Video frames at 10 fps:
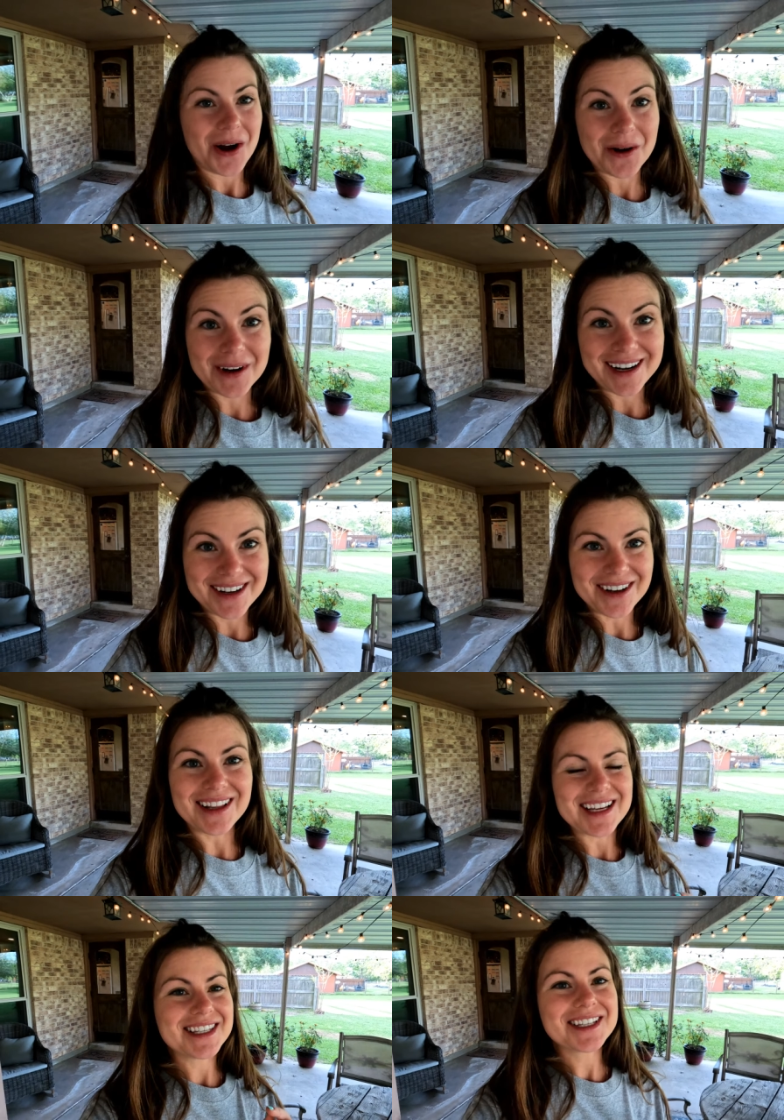Alrighty,
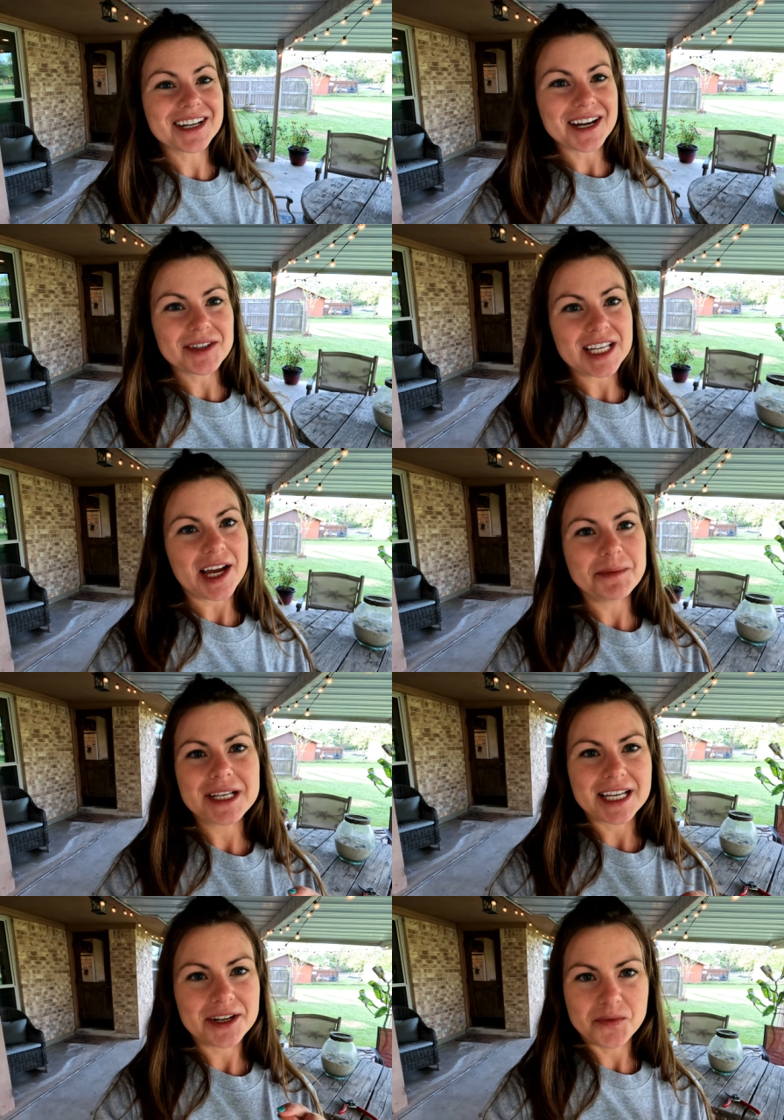y'all. I snuck outside
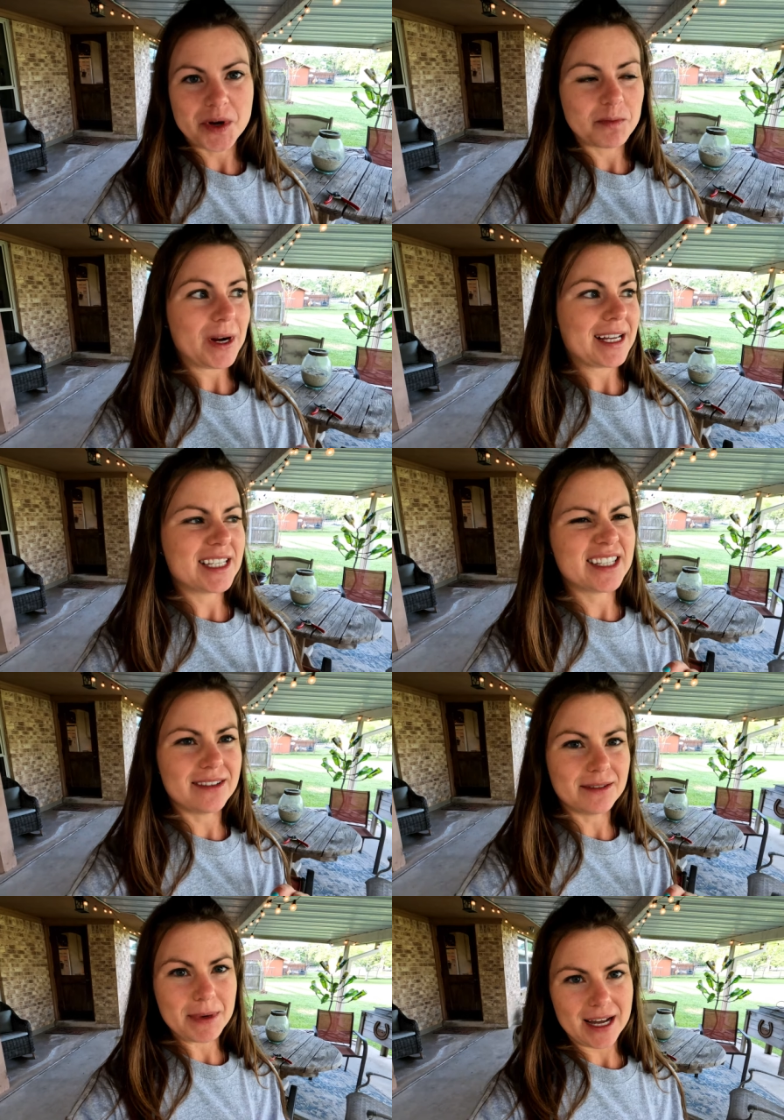because I didn't want Brad to
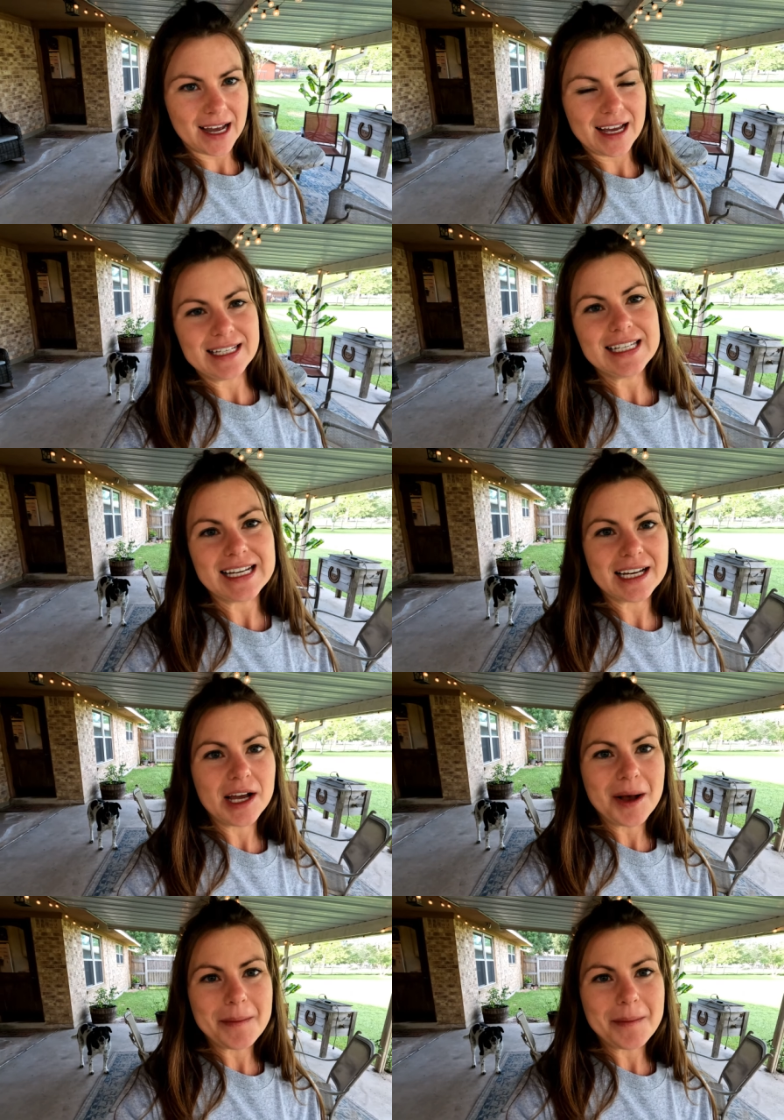steal my idea.